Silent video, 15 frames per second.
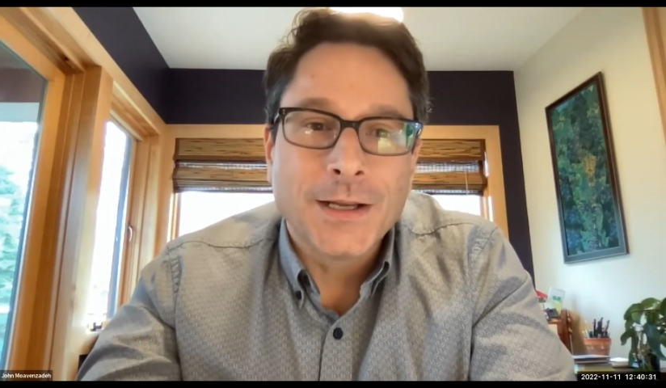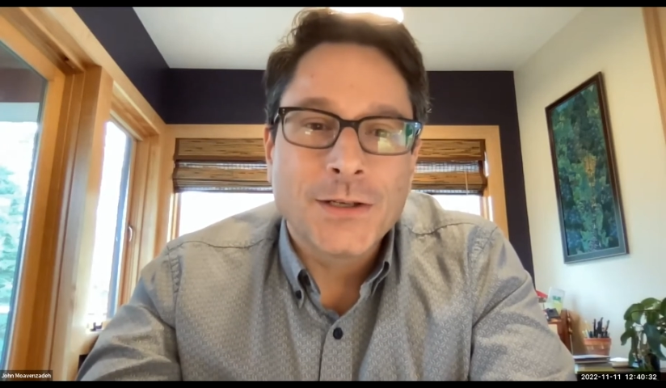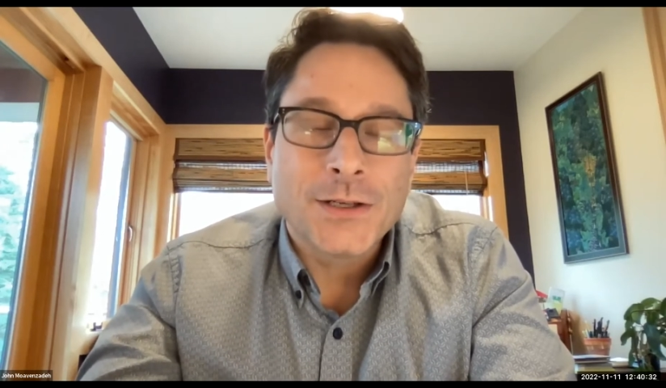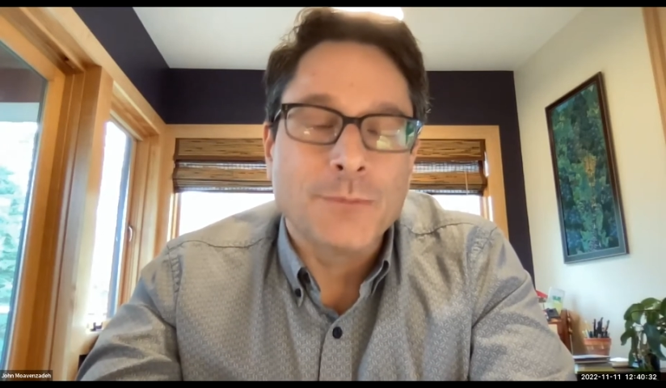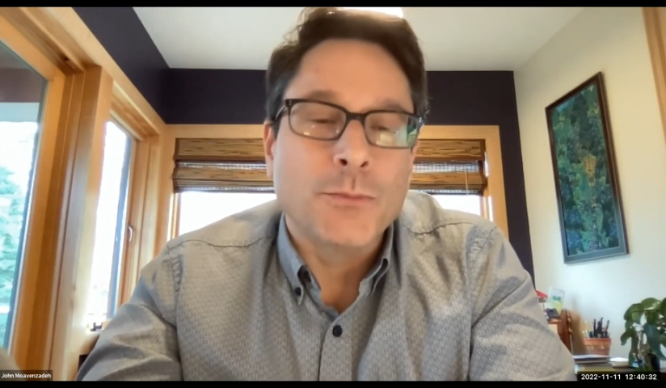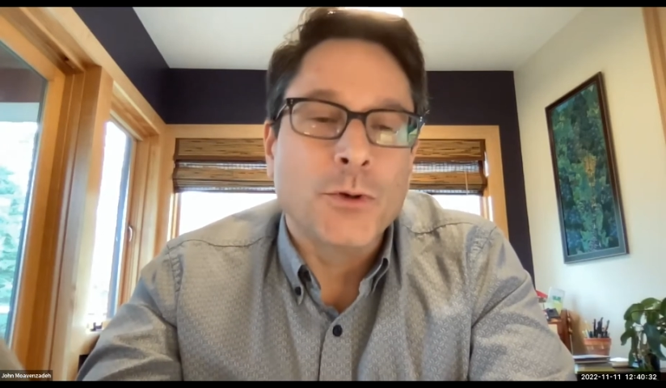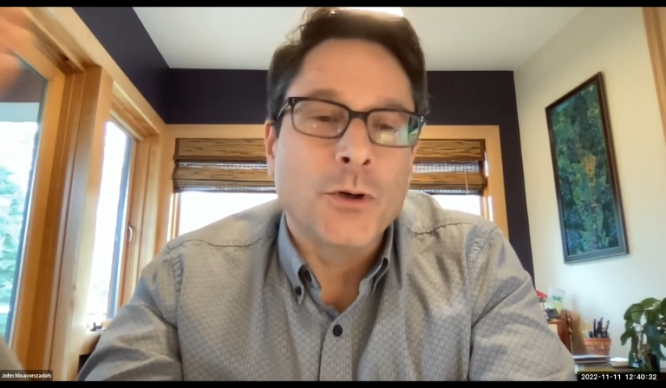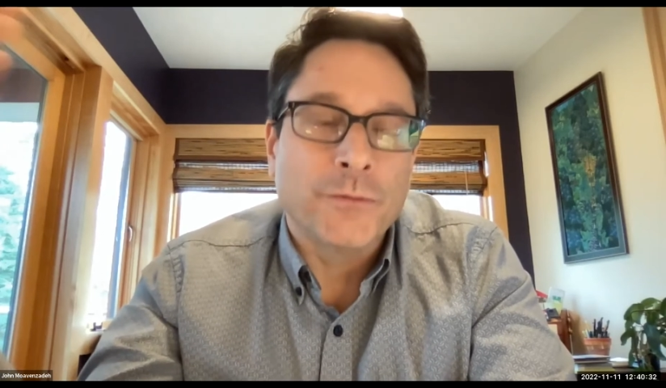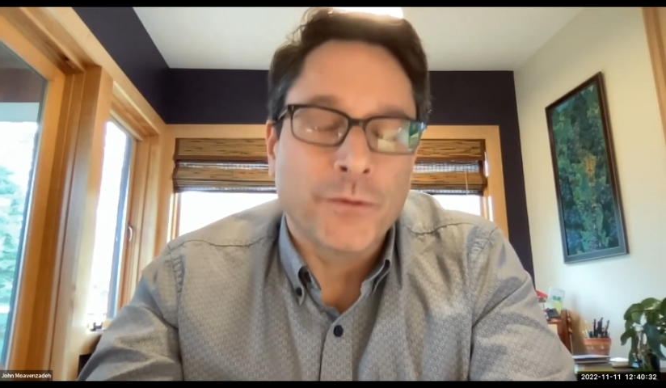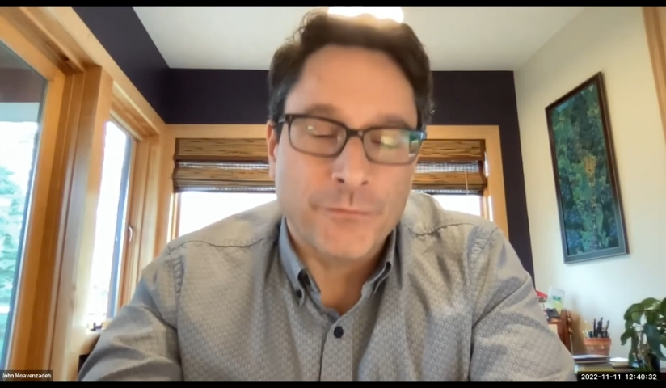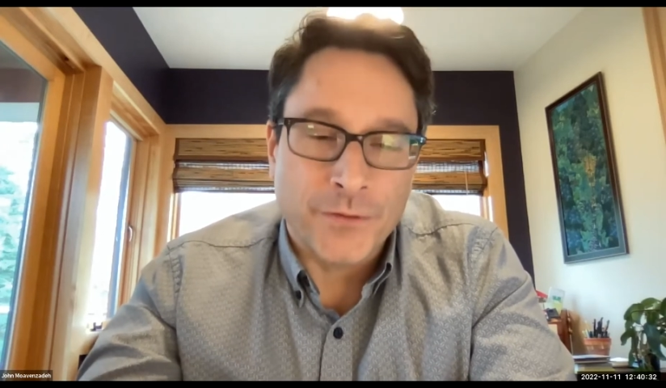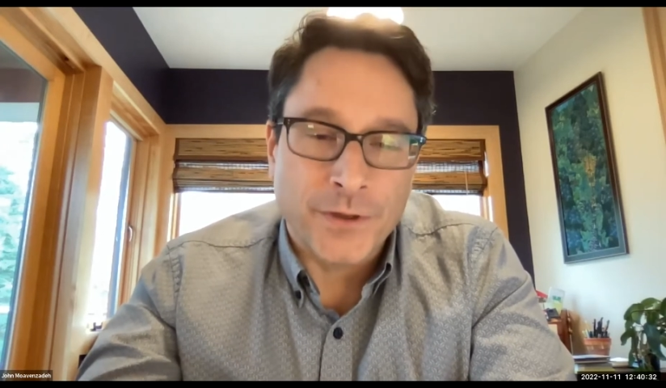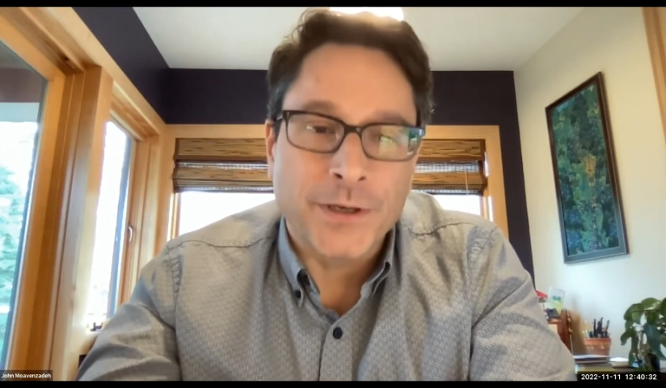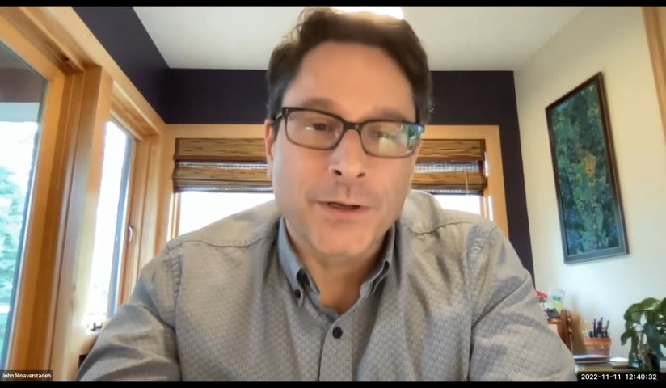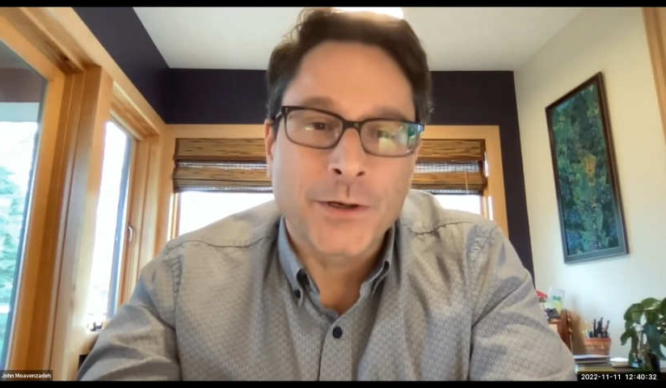to move a
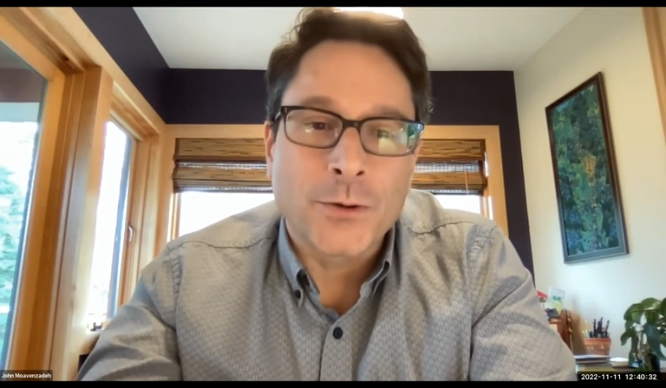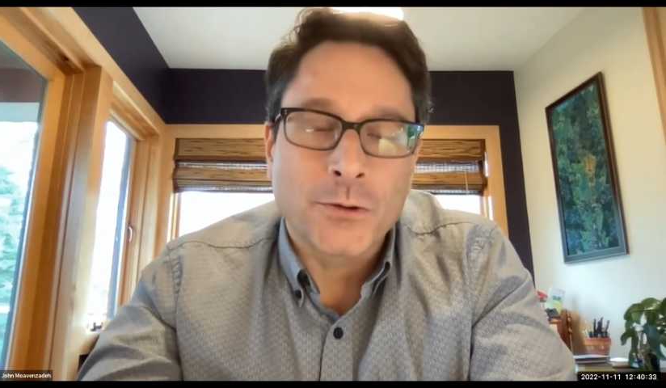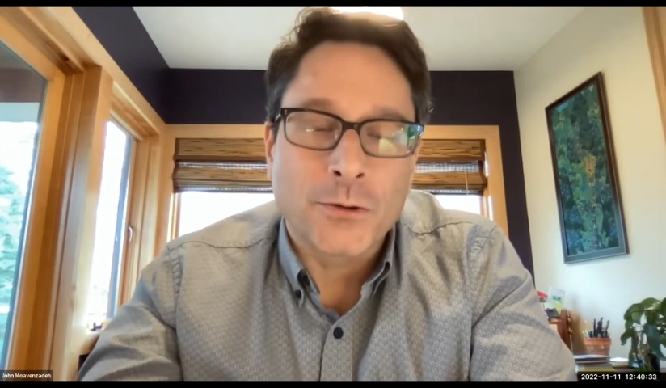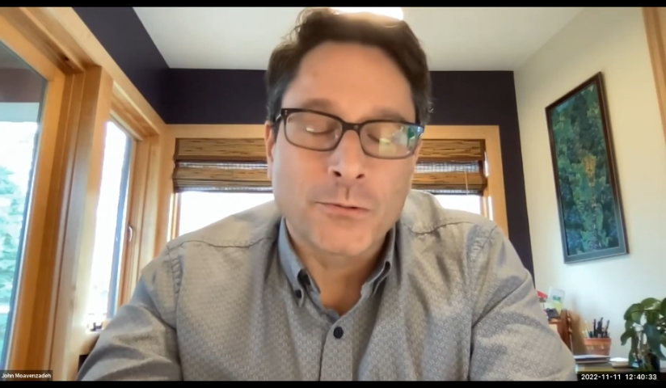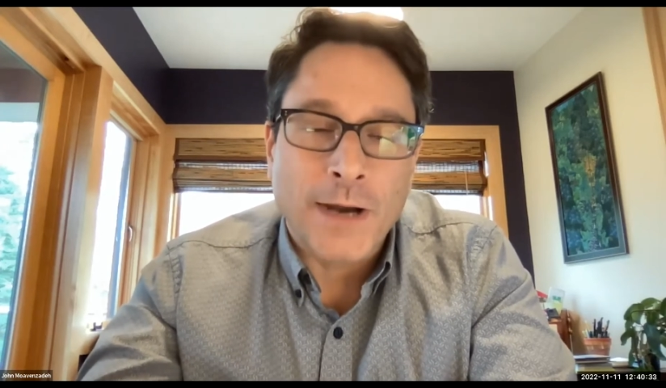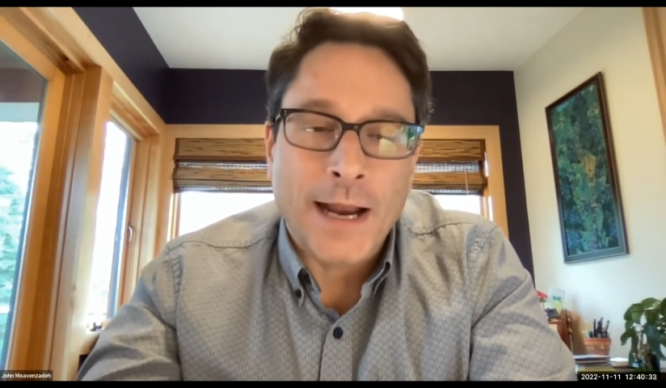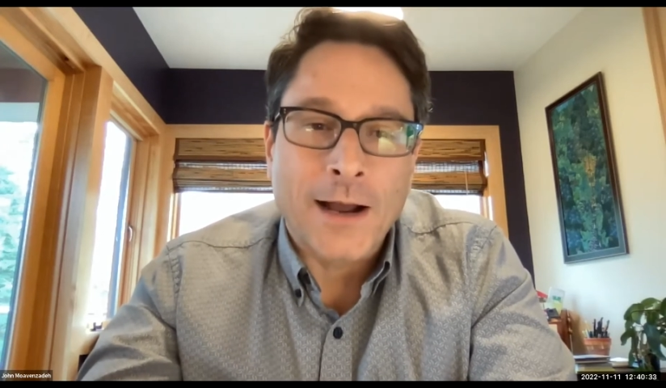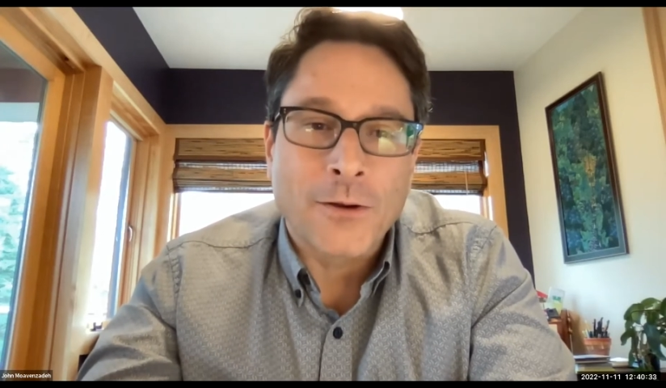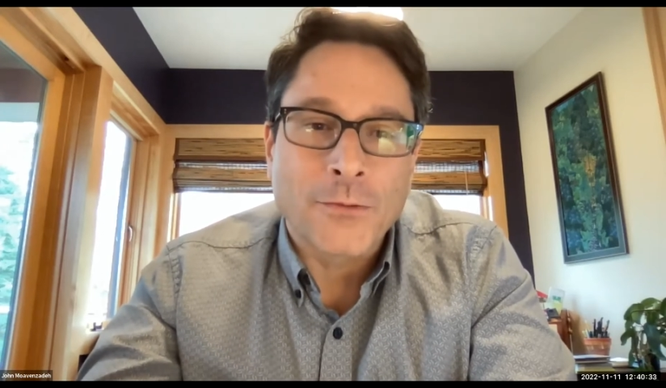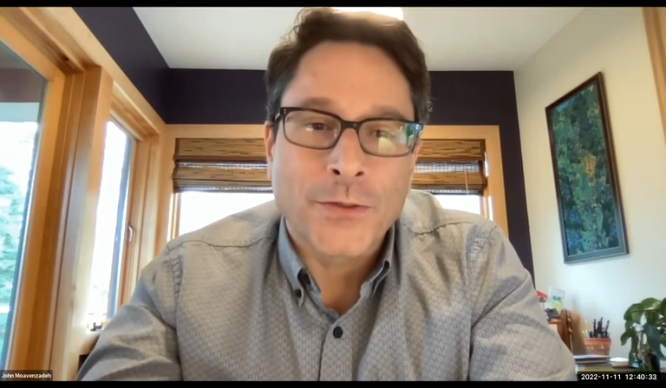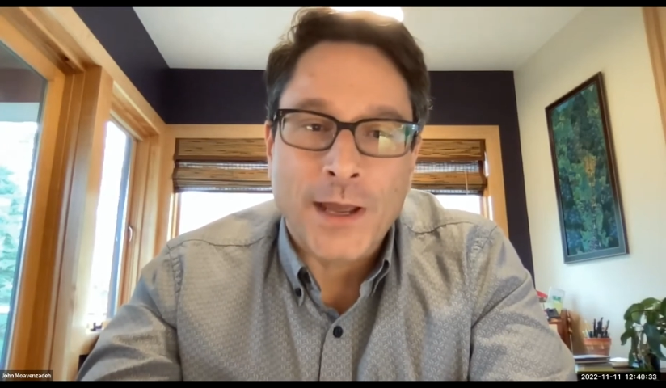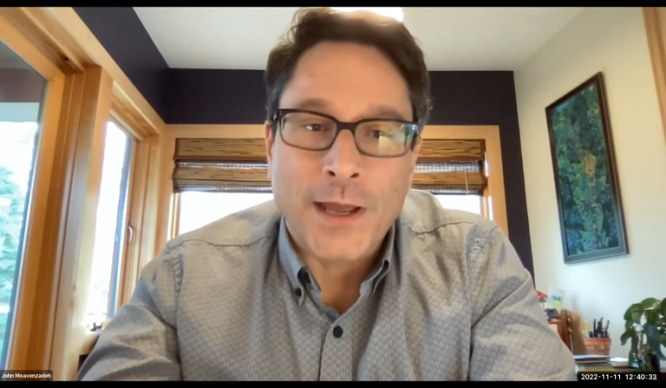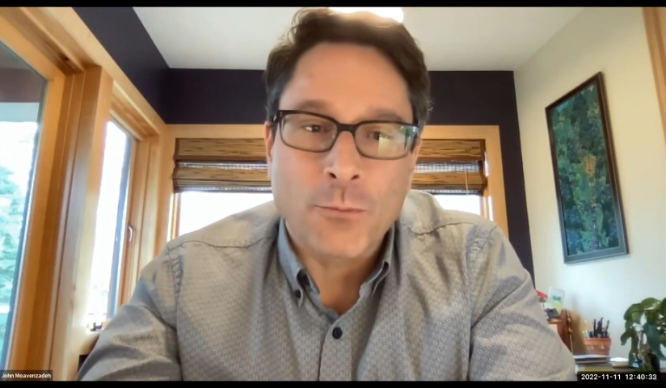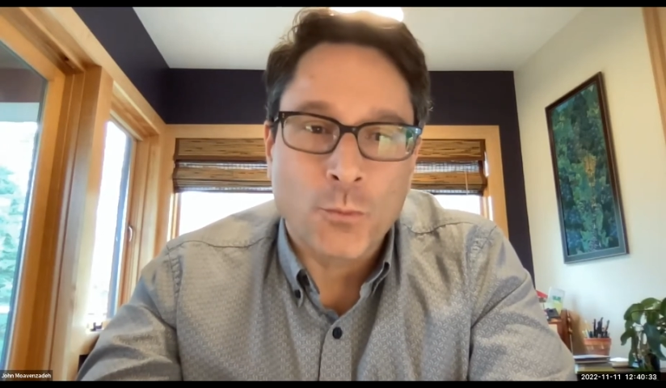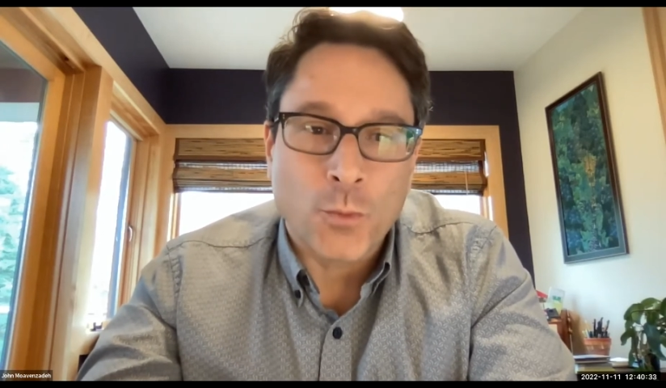vehicle around
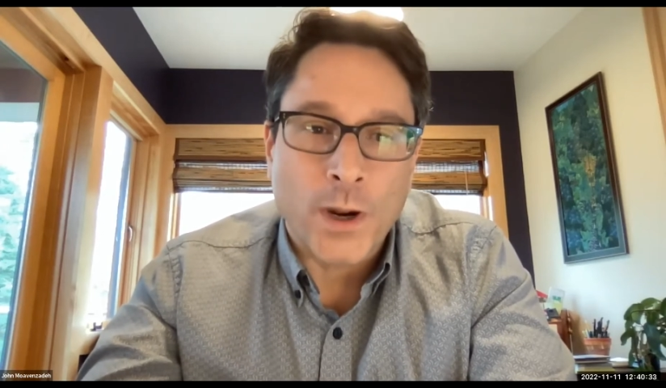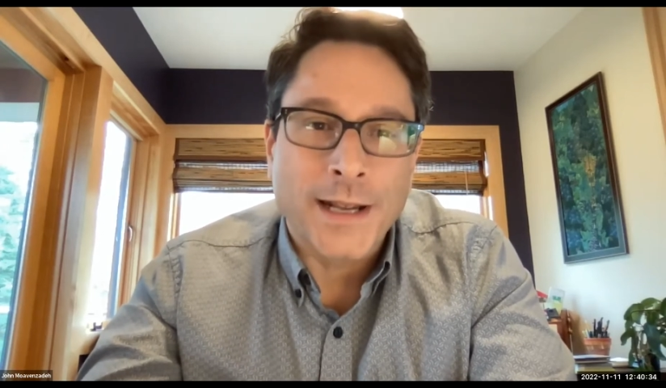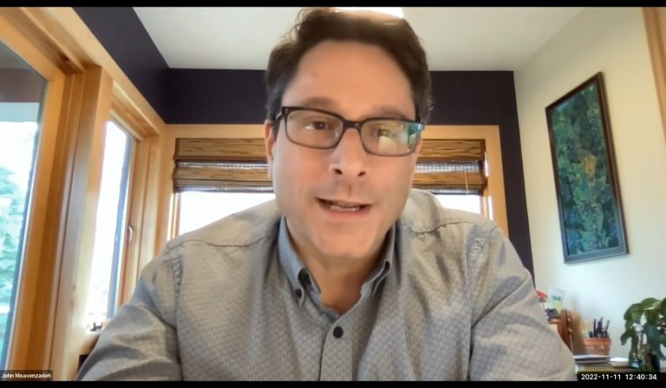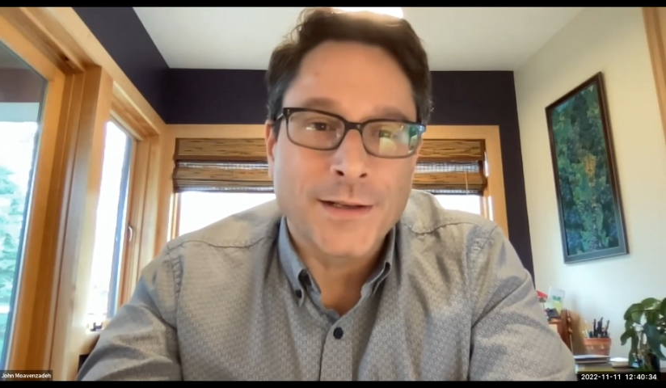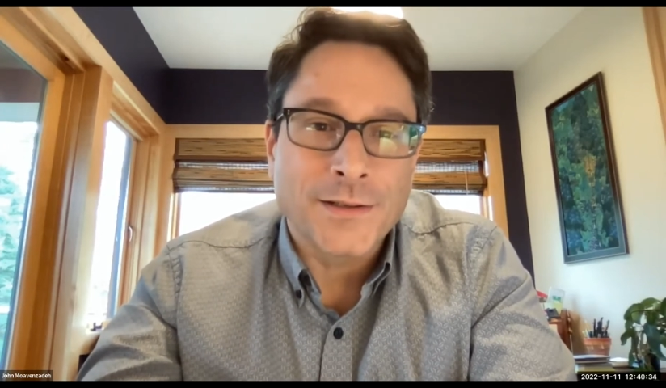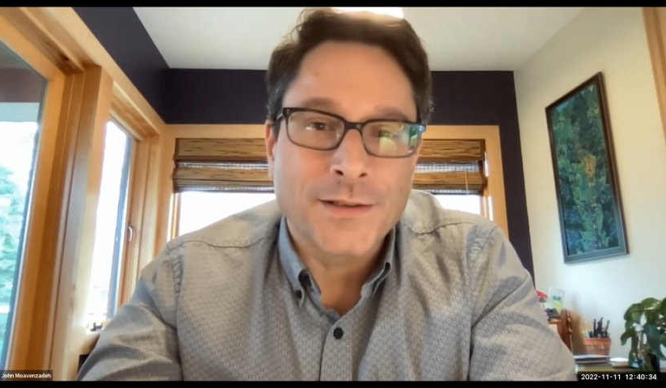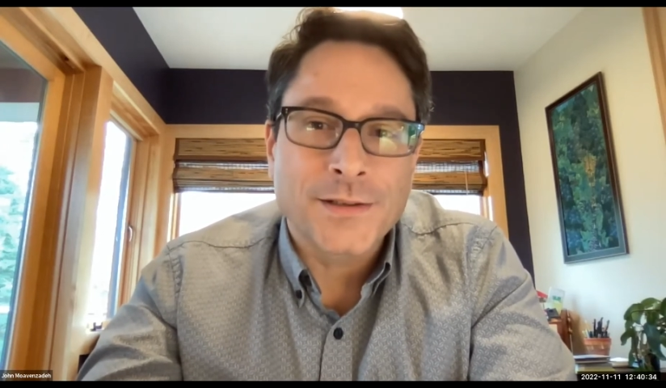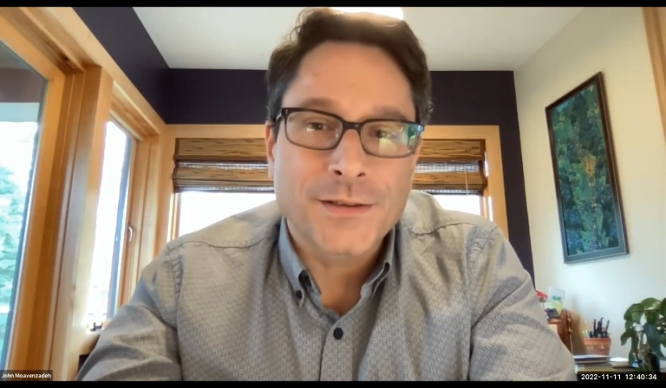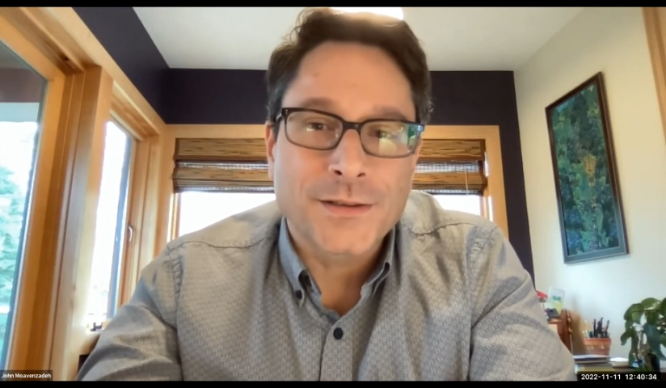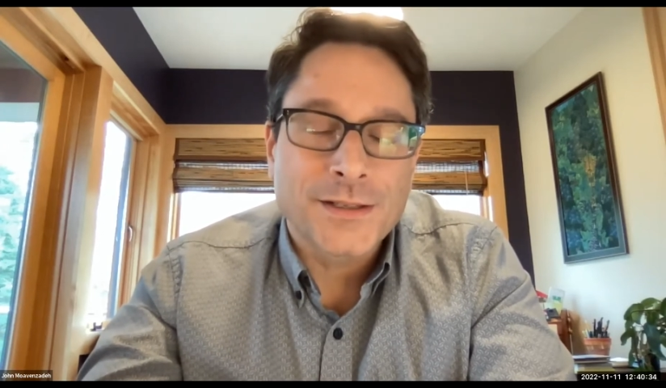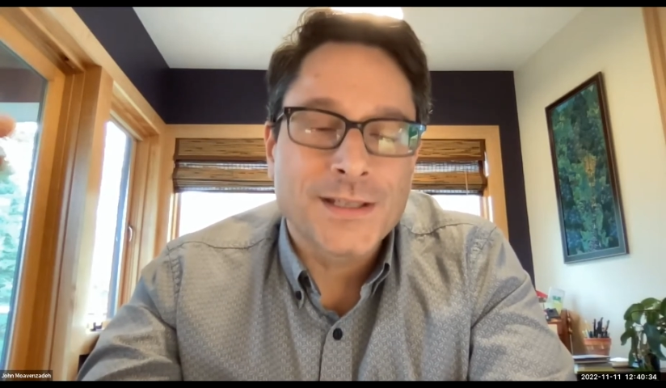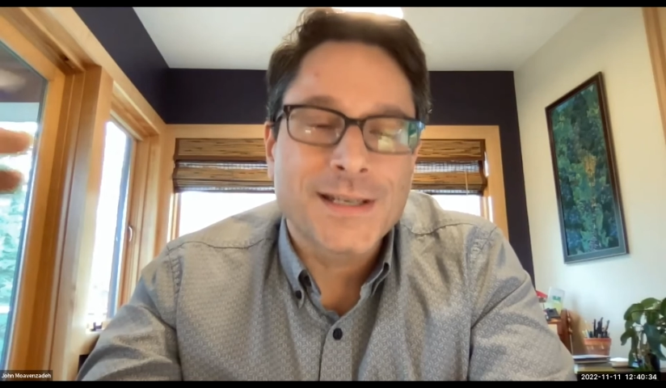that weighs